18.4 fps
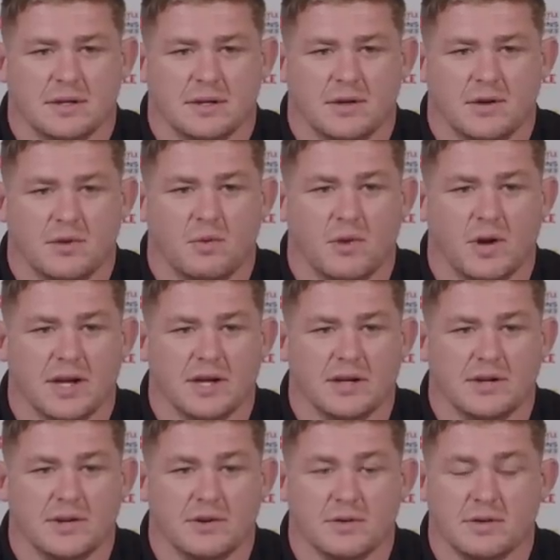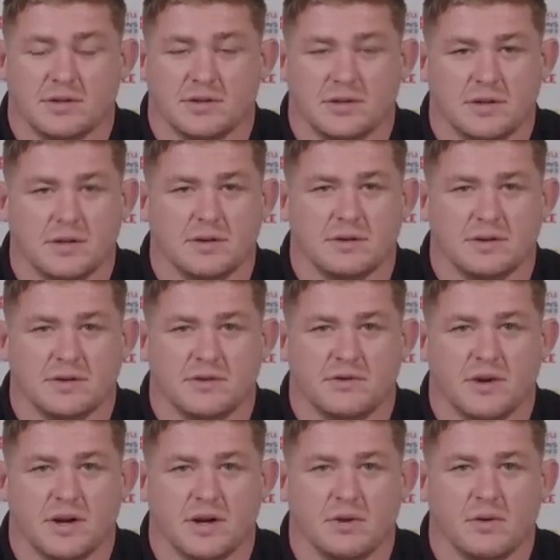you know, why you're doing it, you're doing it
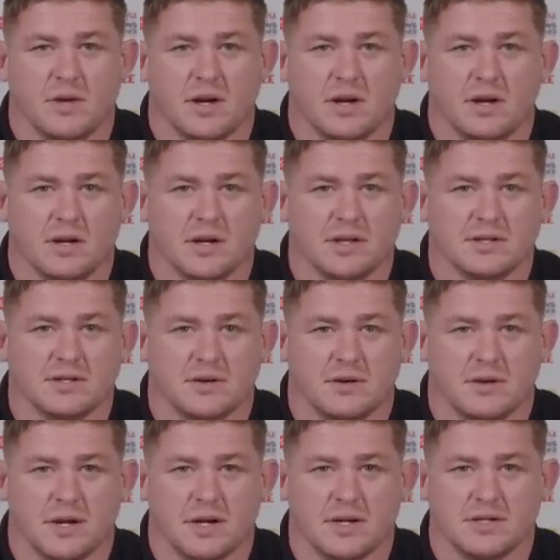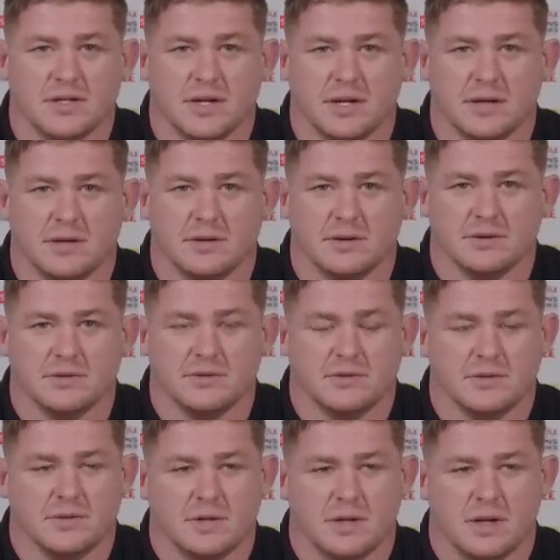to try to go on a Lions tour, aren't you?
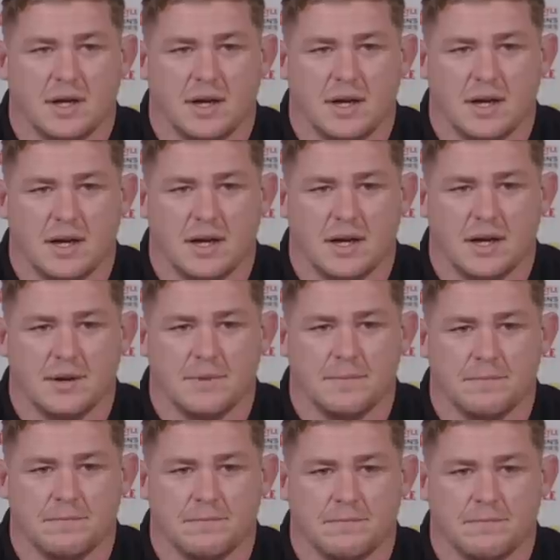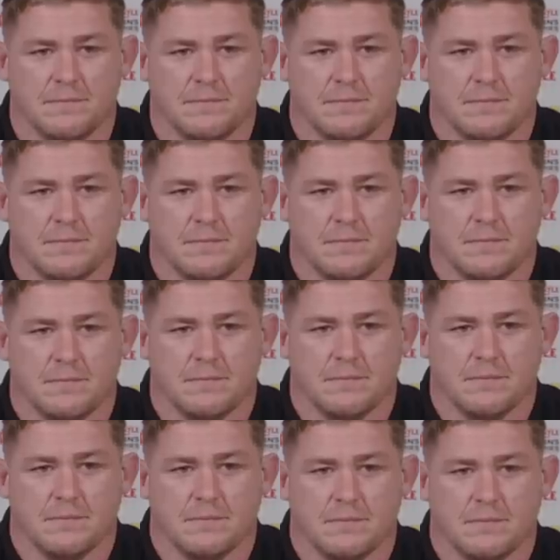And, um,
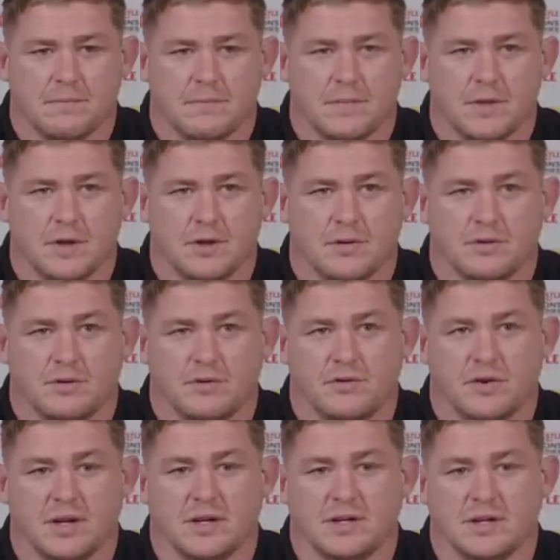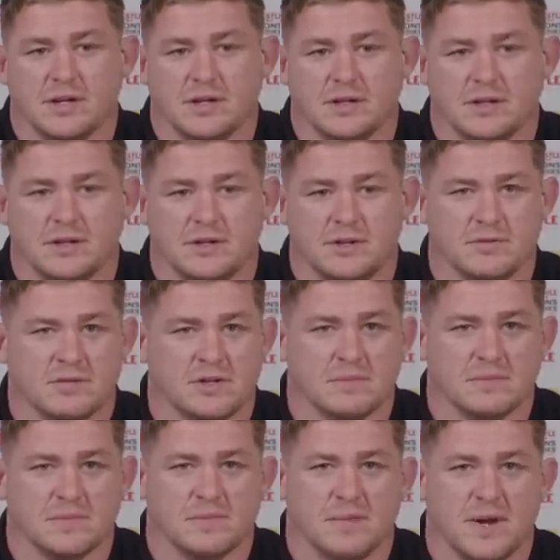you know, to try to, to do
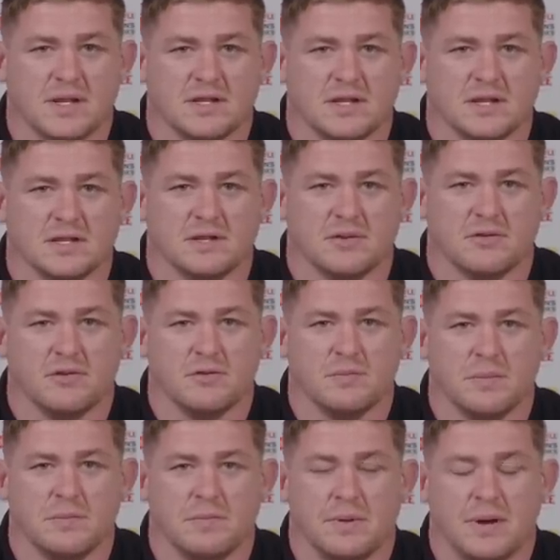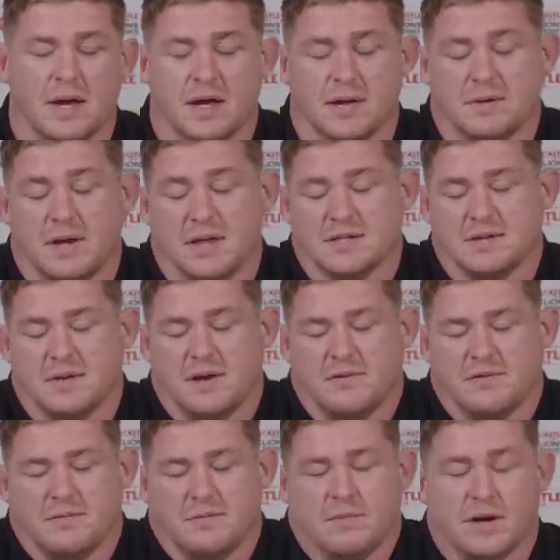something special as a group of, uh, as
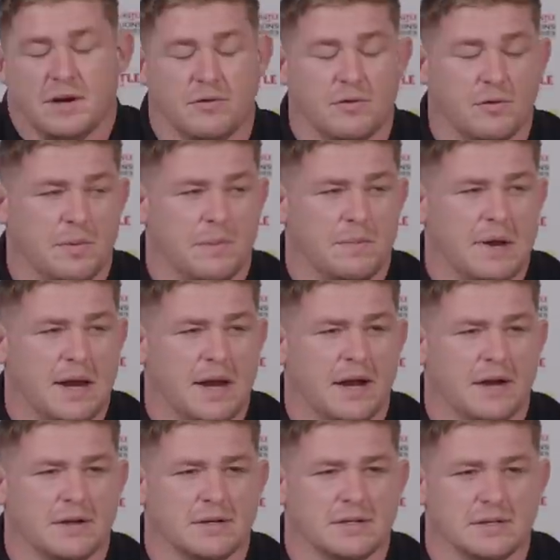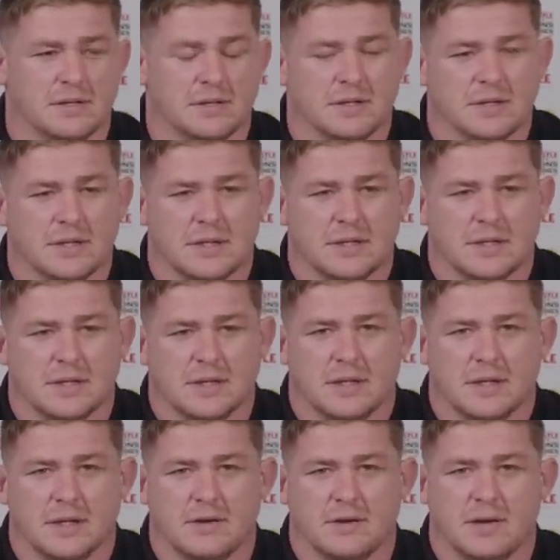of a group of players, and
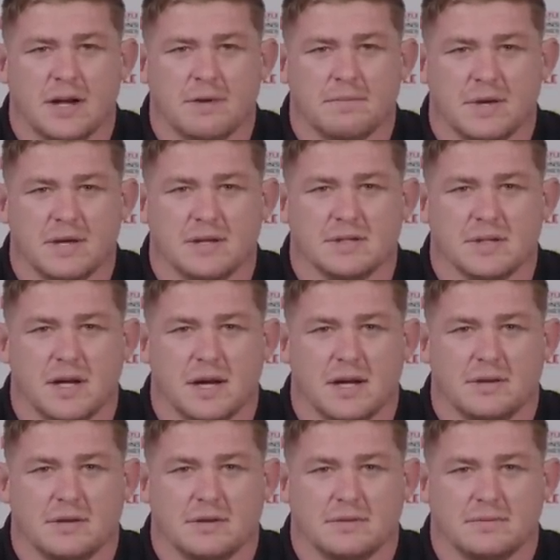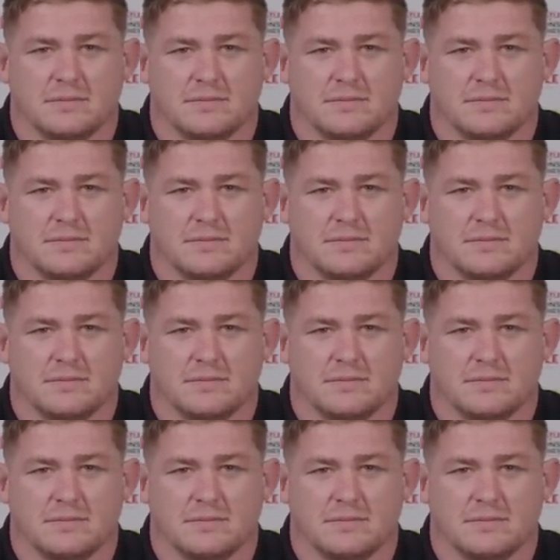you know that means a lot.